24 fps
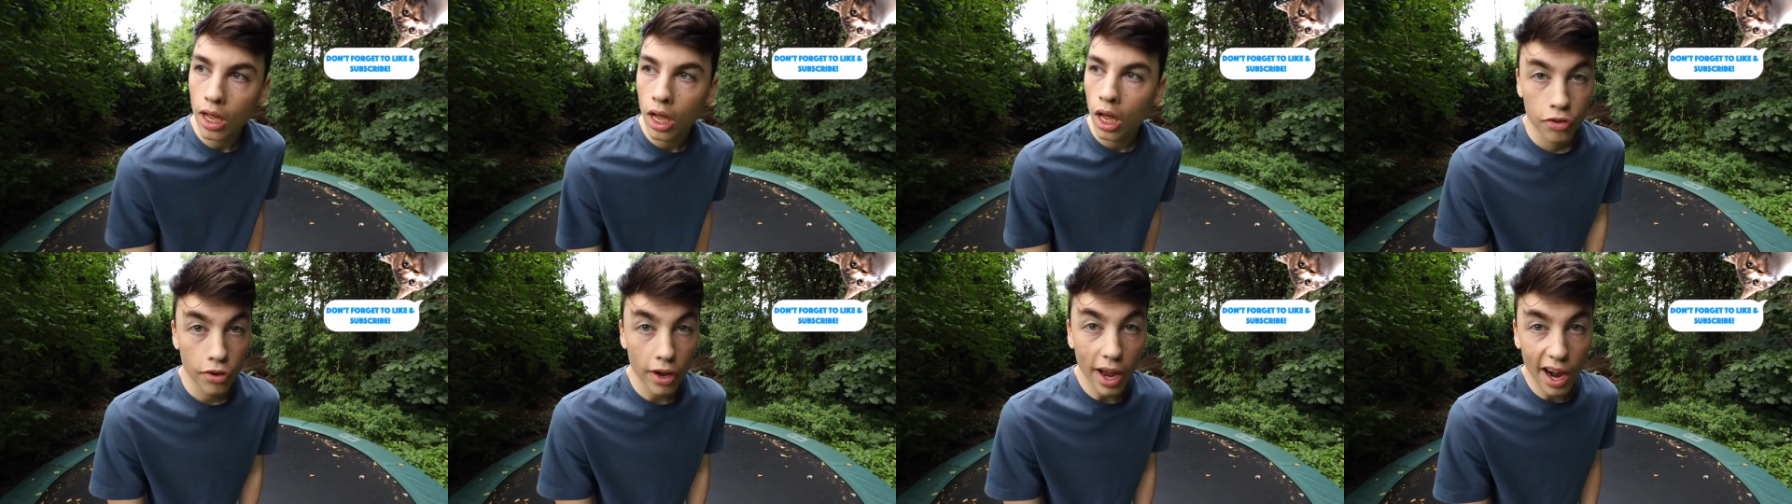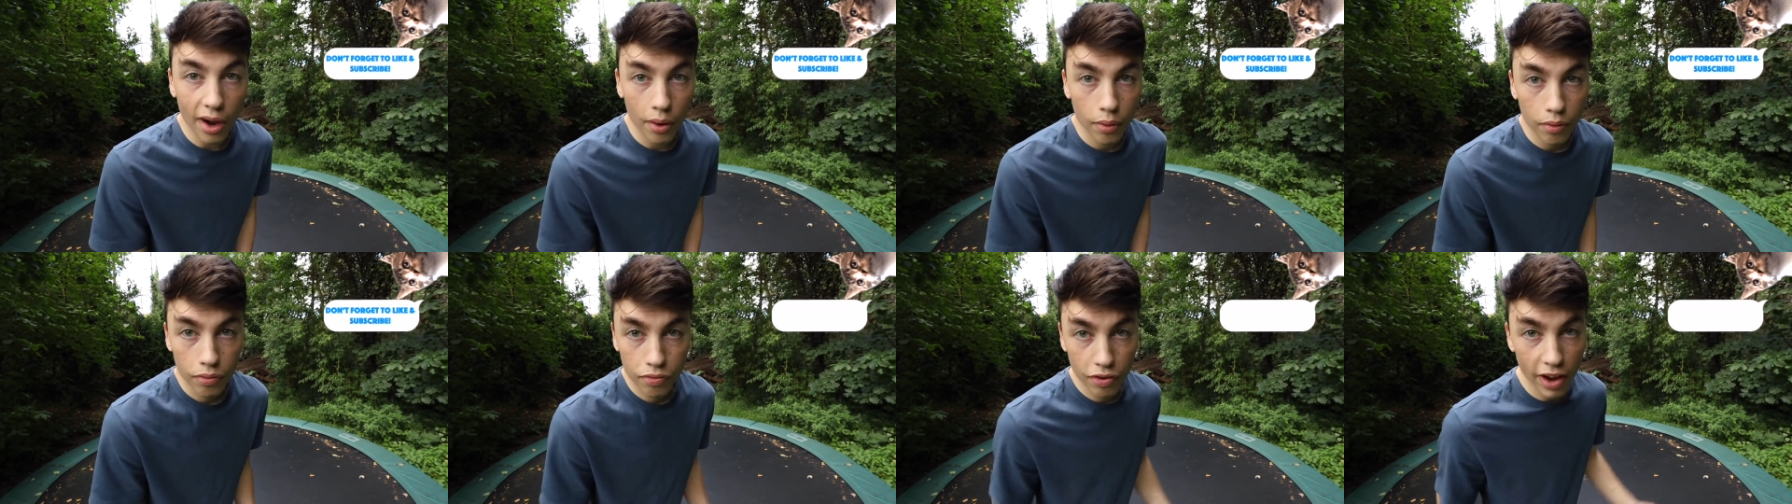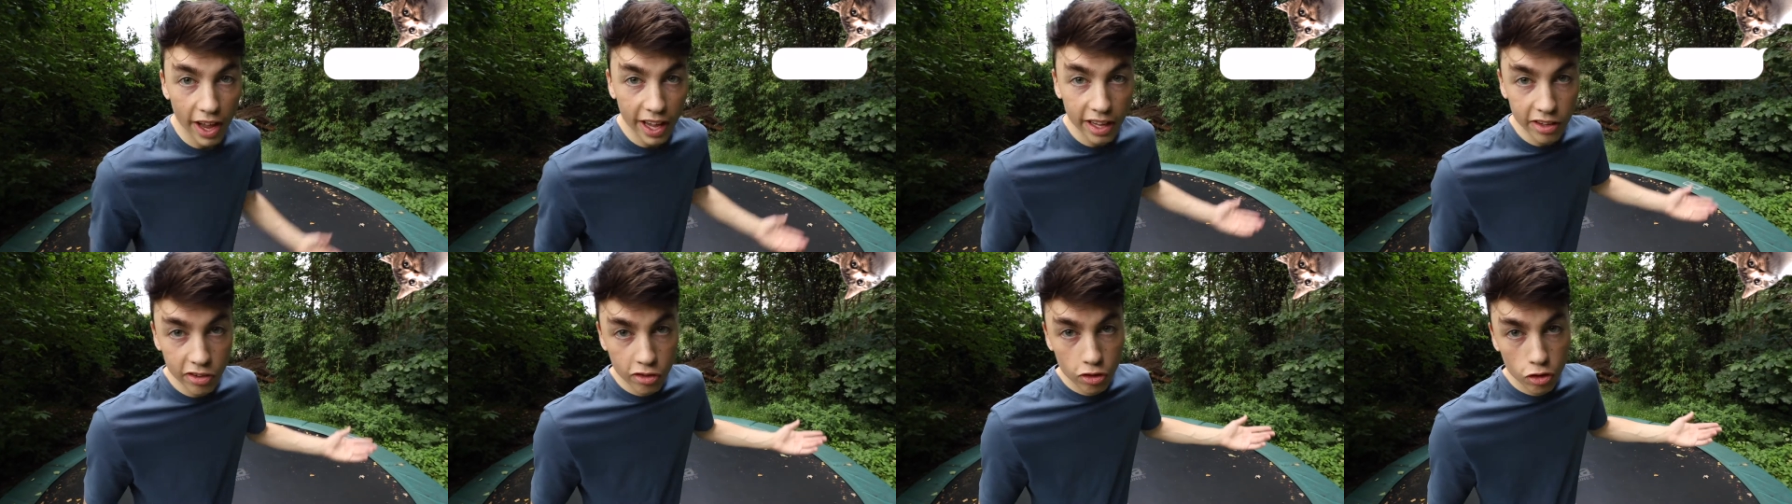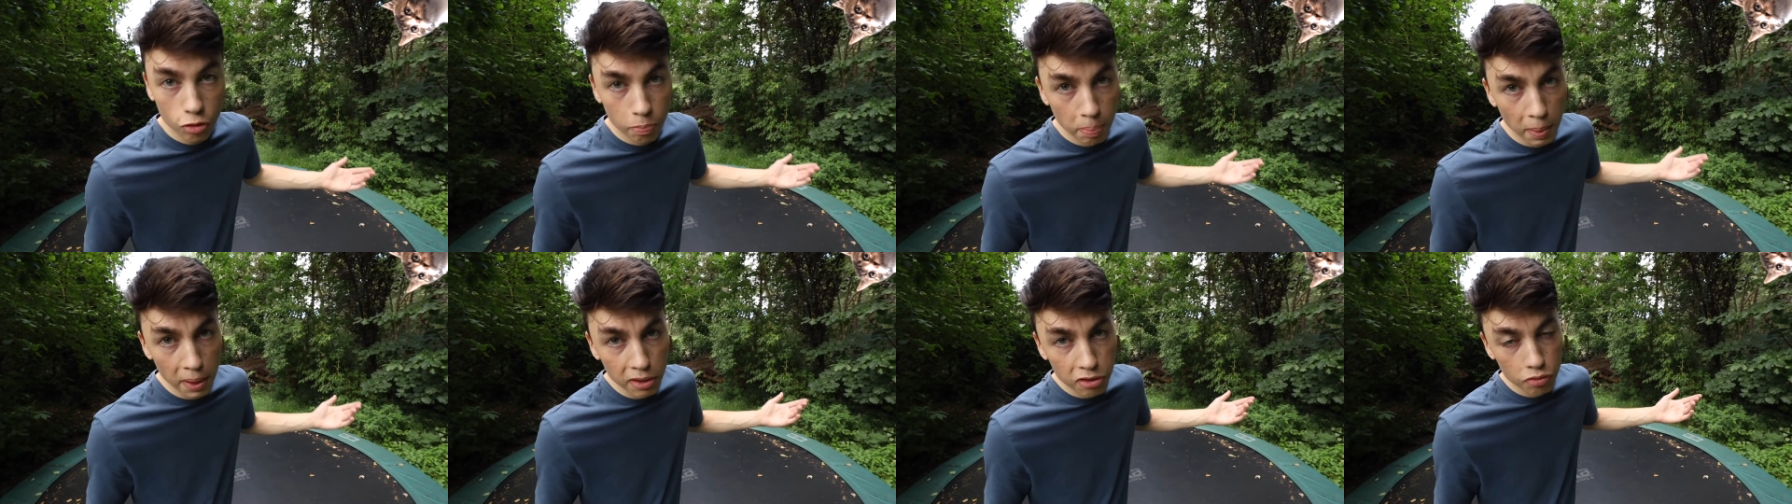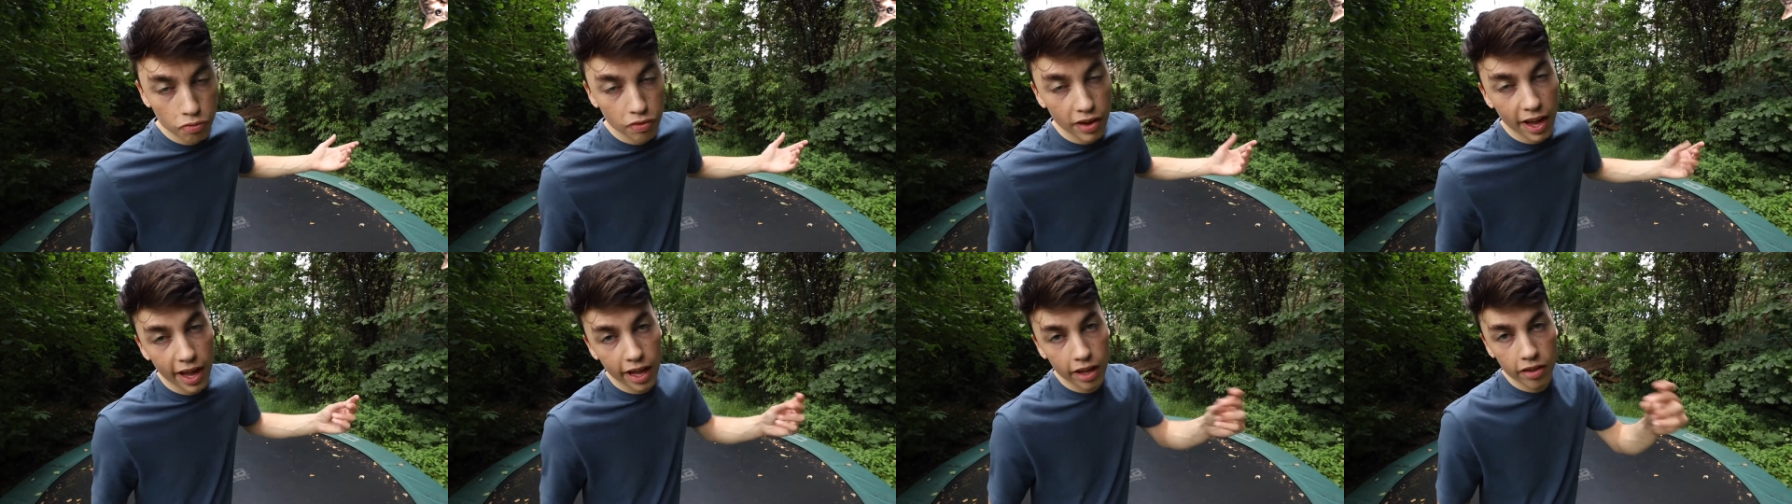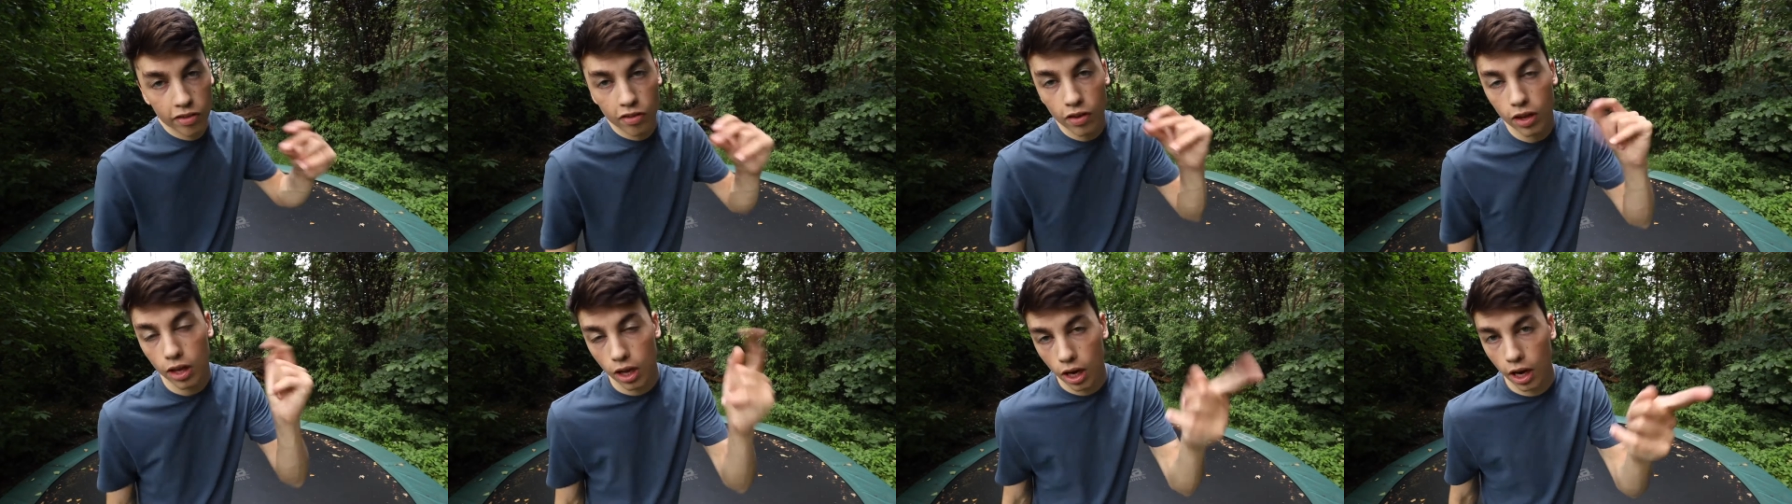So yeah, thanks, special
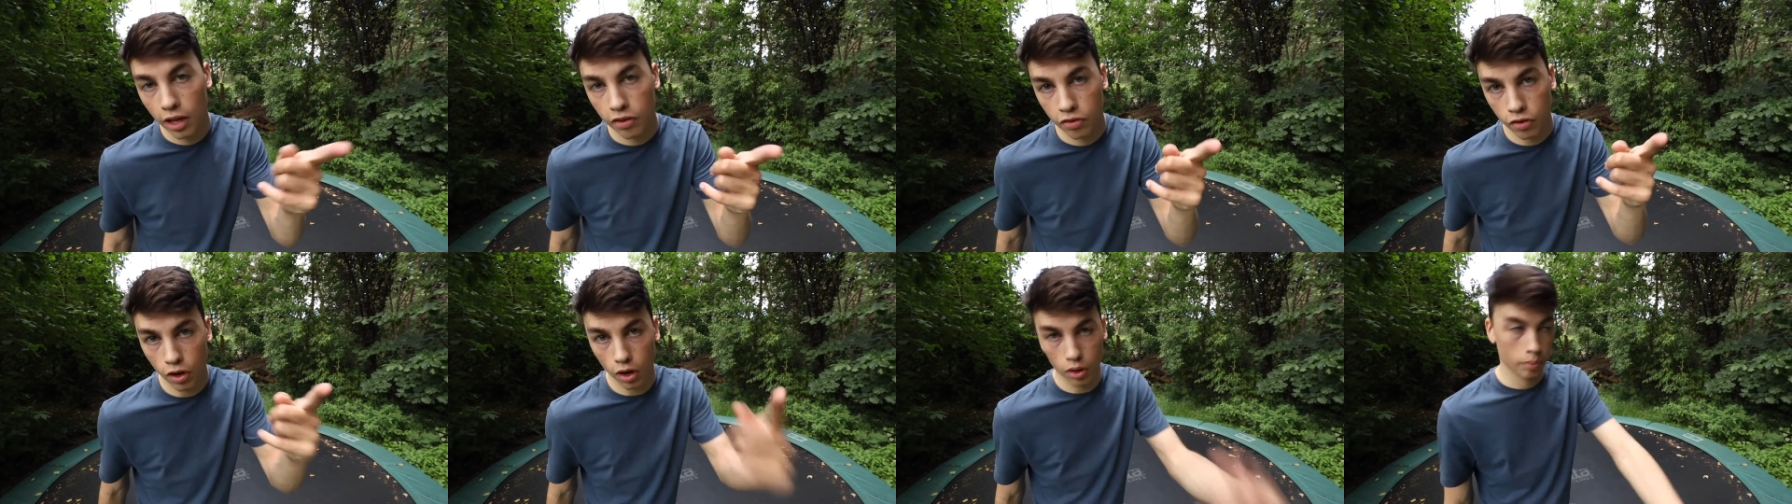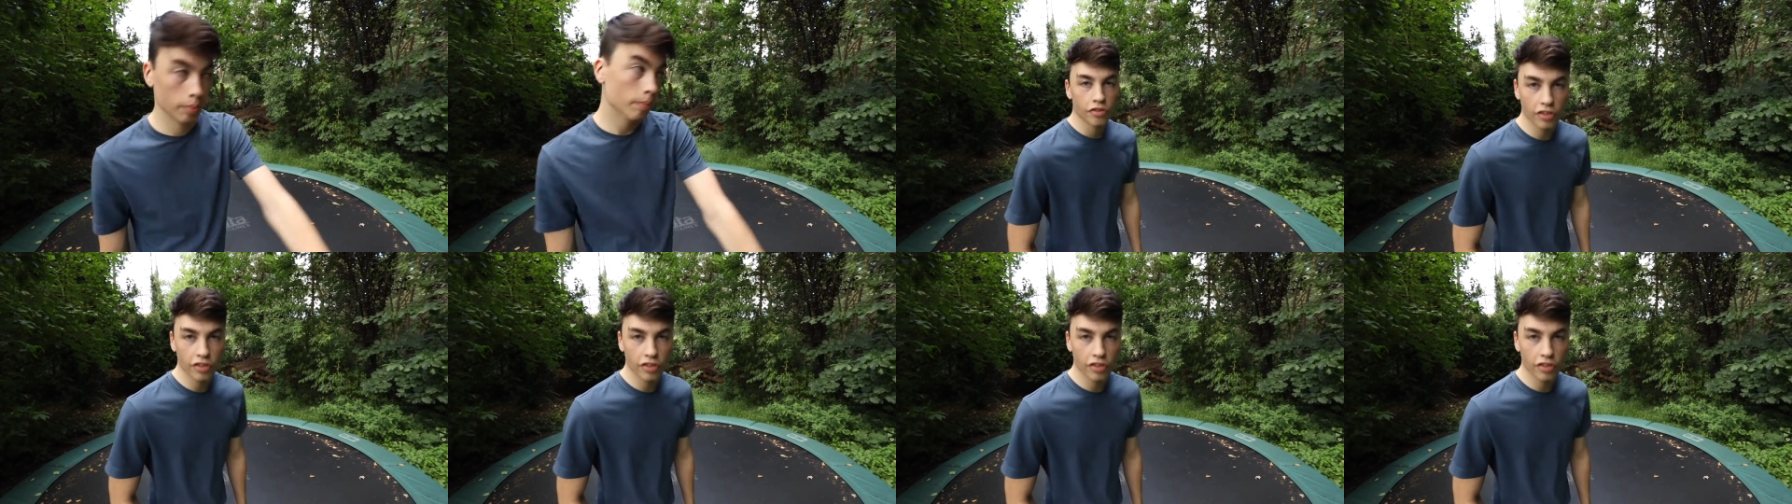thanks, let's go.